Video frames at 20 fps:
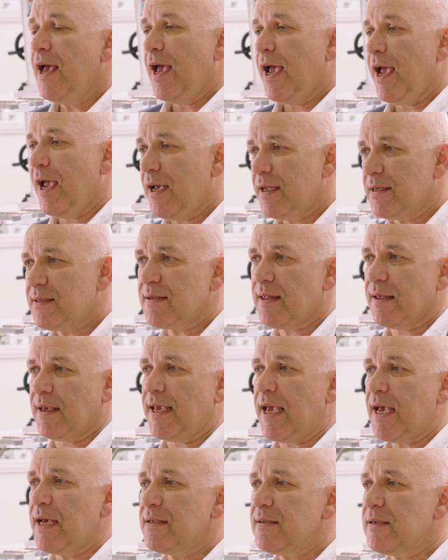Hence the
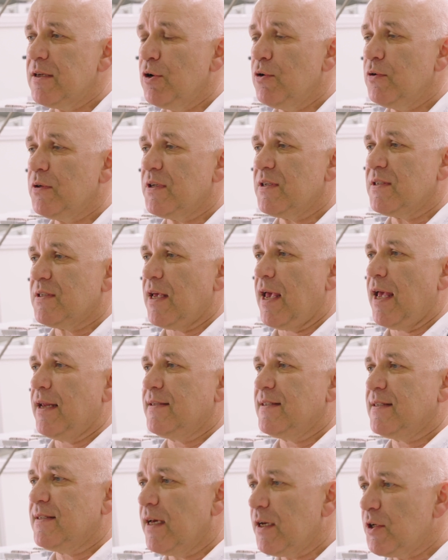gas load is at
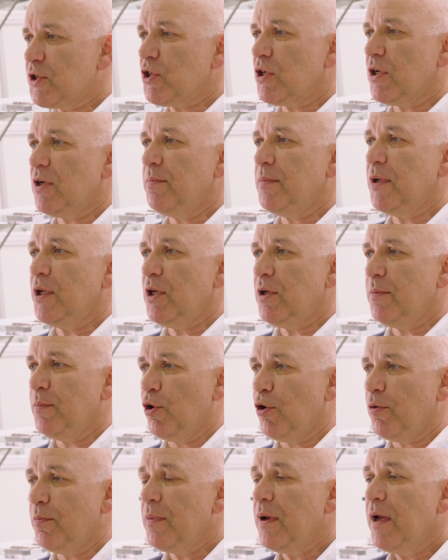such a
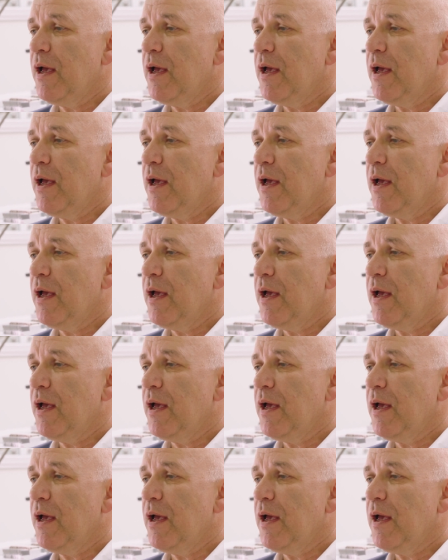minimum